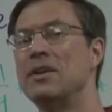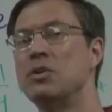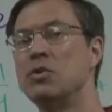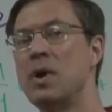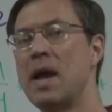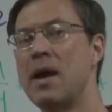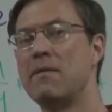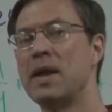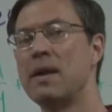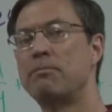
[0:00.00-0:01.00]
you
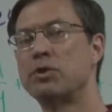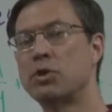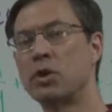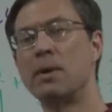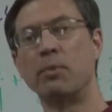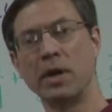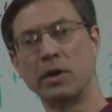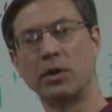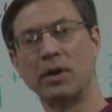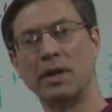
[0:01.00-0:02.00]
have a circuit
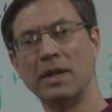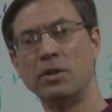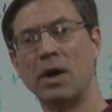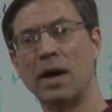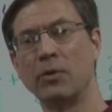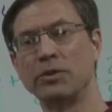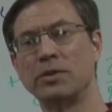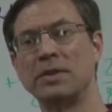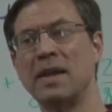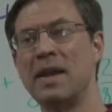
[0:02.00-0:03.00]
breaker in your
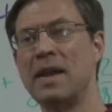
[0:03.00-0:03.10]
house.